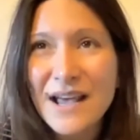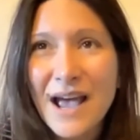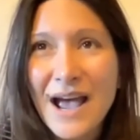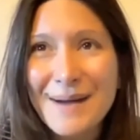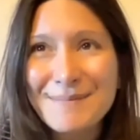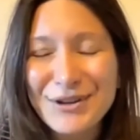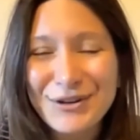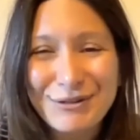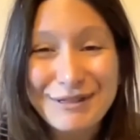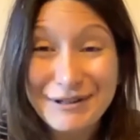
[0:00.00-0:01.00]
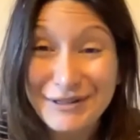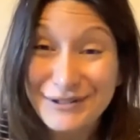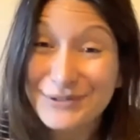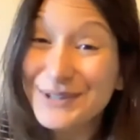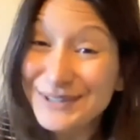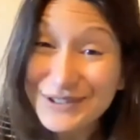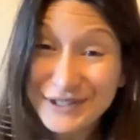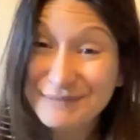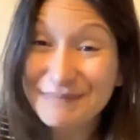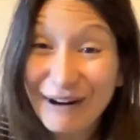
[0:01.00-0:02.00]
their toys are
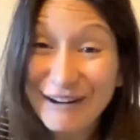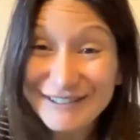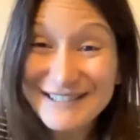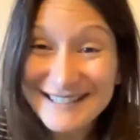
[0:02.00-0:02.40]
smart.